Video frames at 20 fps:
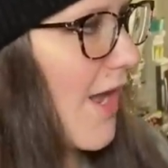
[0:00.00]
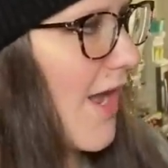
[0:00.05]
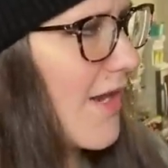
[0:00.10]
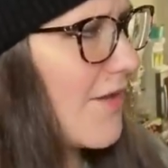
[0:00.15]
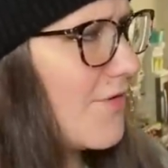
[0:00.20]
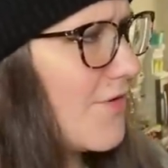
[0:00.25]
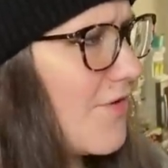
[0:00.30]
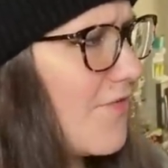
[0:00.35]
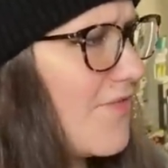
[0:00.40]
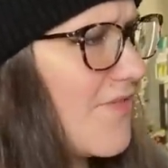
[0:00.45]
I
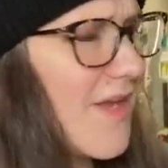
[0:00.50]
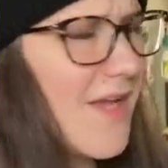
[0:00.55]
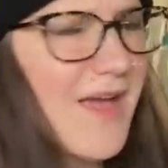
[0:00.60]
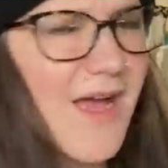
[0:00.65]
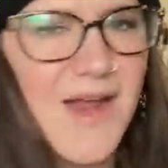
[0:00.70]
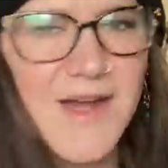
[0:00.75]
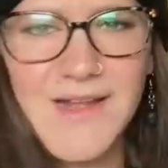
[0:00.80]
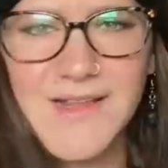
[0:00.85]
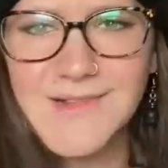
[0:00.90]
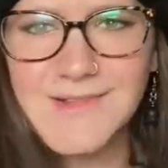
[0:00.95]
don't know if I
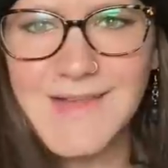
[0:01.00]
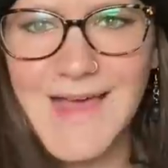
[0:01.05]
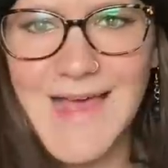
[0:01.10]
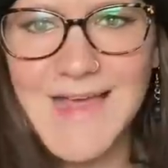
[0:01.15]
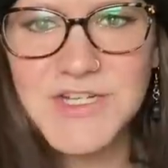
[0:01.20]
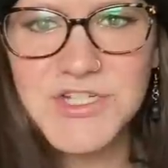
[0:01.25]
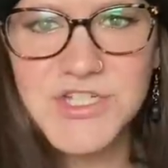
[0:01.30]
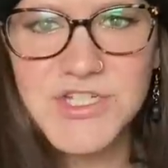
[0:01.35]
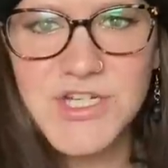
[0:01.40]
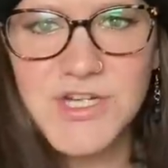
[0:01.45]
got it
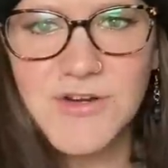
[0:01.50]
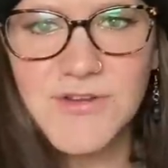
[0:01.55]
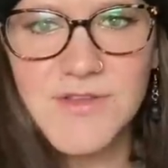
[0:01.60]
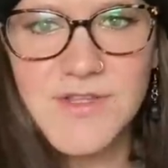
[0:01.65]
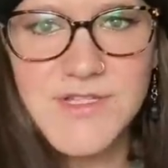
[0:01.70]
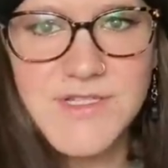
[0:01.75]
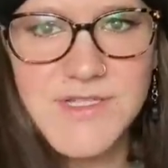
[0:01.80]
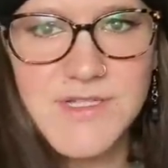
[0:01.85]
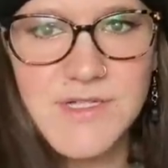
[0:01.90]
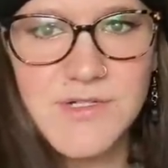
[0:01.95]
last year,
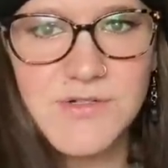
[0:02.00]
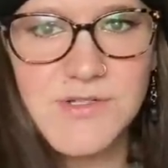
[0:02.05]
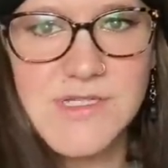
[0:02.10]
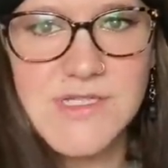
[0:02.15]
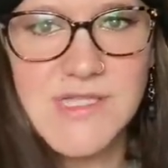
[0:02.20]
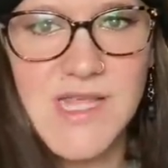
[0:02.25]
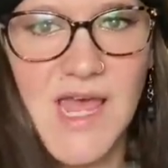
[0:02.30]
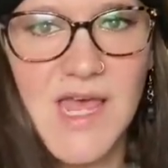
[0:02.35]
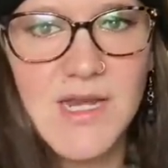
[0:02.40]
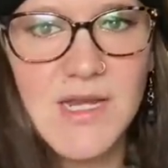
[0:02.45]
this little
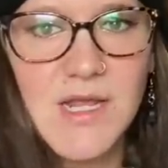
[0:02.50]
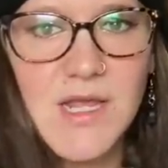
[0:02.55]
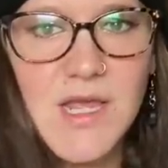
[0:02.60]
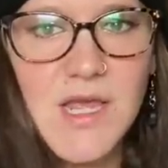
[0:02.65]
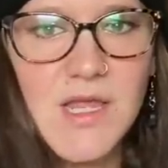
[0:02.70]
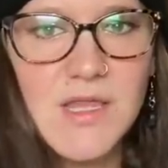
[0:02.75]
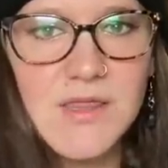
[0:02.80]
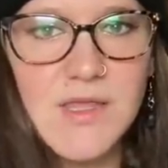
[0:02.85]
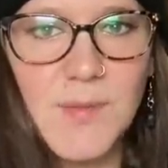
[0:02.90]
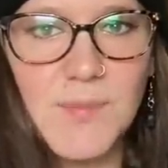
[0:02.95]
set,
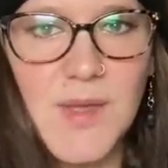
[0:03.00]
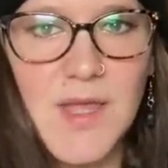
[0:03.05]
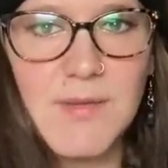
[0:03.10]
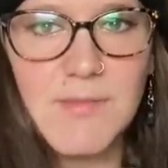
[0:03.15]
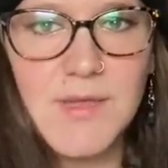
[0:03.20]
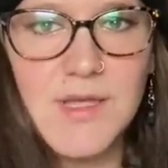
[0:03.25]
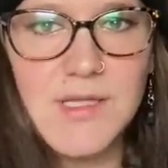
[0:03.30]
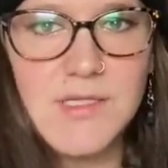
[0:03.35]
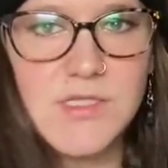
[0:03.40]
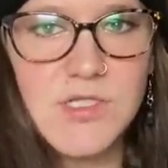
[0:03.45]
the baby
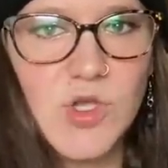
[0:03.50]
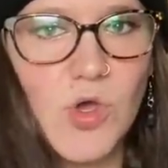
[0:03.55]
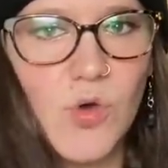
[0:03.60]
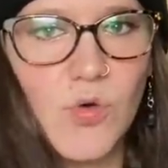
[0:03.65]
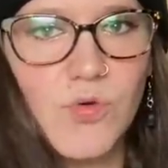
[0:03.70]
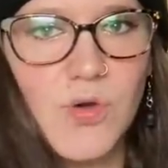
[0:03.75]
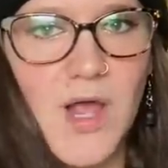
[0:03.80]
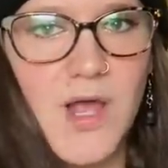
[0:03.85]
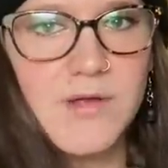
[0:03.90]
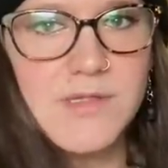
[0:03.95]
it's
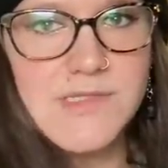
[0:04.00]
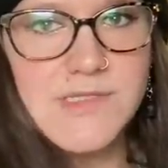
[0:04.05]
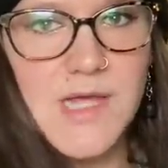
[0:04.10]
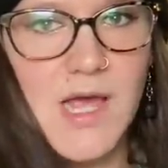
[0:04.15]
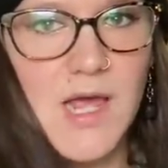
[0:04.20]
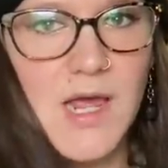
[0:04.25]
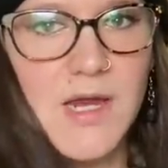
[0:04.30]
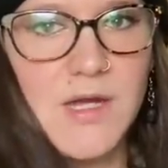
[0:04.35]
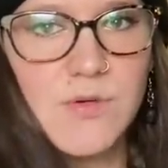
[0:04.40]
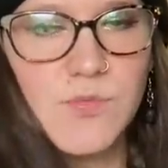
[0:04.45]
cold
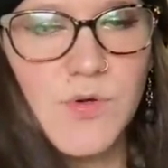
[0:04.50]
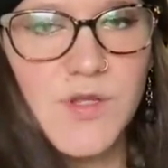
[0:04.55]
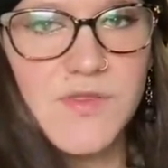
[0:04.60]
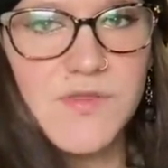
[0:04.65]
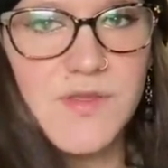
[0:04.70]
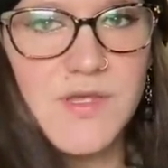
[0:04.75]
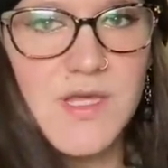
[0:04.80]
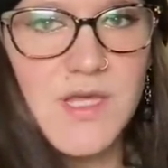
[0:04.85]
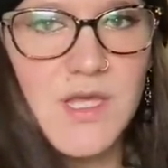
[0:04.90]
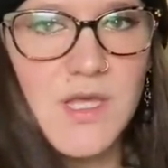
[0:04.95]
outside with
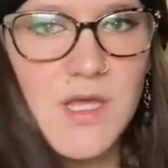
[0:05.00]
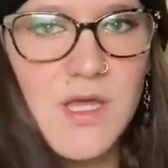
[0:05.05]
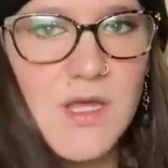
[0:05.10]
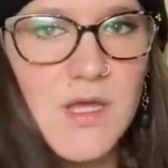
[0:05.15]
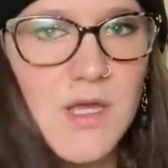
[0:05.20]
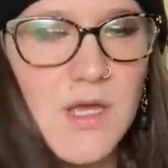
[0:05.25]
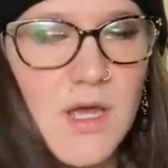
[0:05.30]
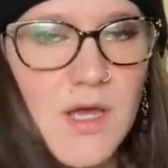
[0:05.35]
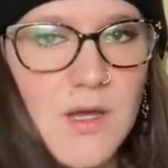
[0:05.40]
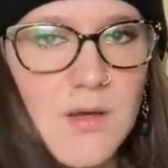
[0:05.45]
the
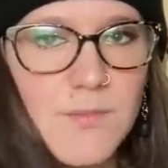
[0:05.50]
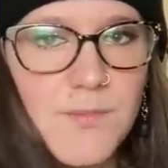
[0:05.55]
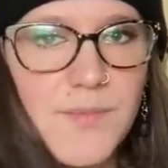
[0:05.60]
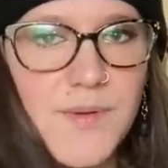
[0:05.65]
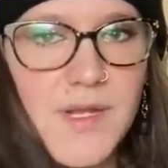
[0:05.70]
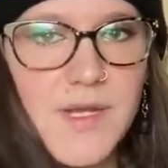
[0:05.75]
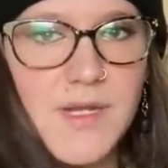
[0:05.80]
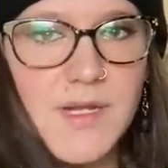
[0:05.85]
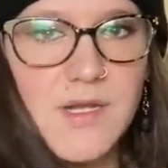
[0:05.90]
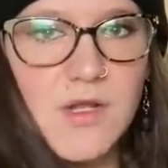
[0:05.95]
um,
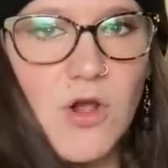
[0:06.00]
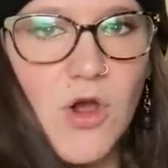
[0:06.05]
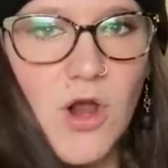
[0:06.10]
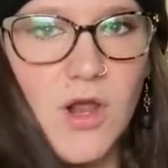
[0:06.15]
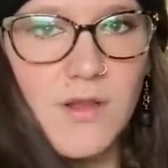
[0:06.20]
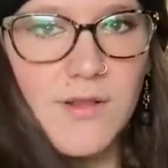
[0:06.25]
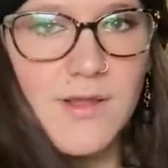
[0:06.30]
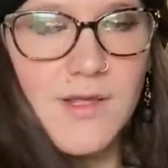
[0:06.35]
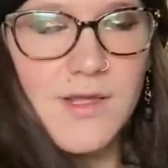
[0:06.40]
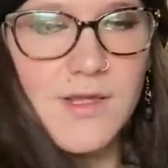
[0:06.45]
beaded
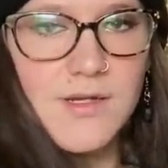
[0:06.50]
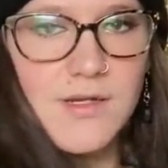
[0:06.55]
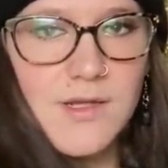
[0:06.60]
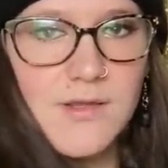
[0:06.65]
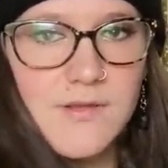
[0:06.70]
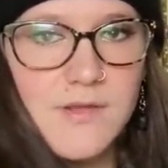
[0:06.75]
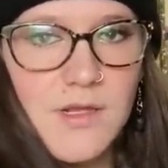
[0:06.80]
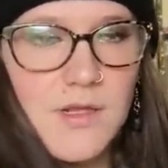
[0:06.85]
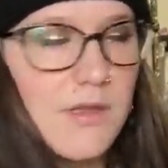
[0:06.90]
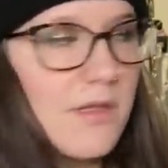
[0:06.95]
garland
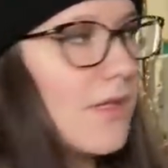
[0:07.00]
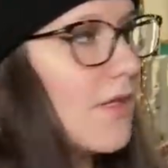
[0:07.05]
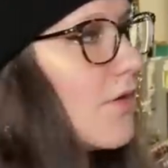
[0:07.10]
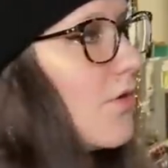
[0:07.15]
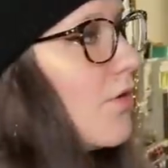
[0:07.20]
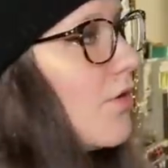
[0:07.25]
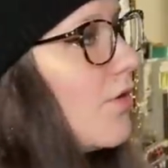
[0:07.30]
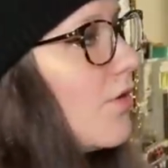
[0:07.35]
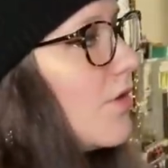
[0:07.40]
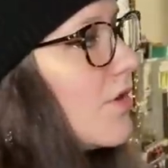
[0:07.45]
and the
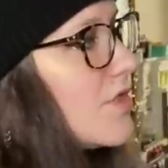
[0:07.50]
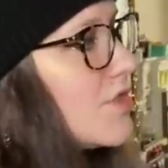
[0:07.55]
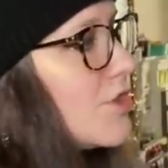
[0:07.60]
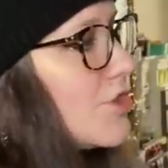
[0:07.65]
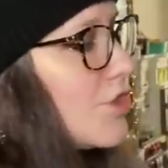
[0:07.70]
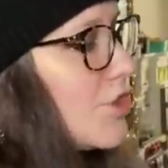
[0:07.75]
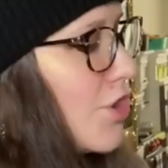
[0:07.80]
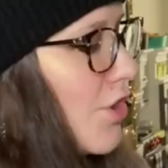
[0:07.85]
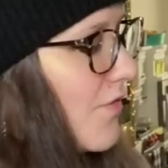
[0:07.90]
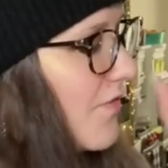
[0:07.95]
little
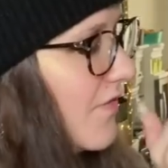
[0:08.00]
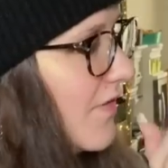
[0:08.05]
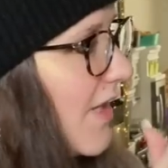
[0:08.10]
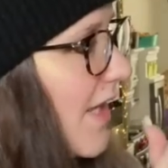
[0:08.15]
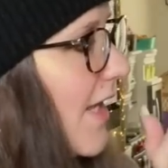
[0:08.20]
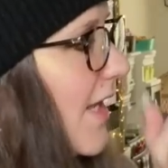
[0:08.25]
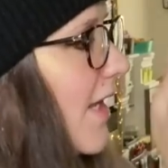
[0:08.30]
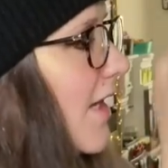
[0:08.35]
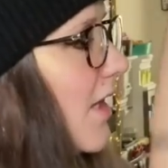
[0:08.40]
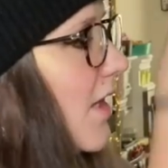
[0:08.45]

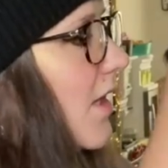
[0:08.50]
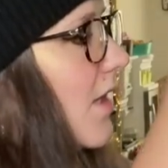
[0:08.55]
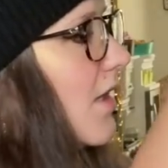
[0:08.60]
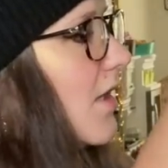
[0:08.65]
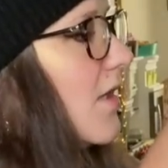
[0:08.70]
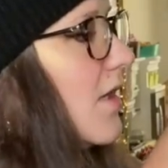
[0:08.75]
snowflake.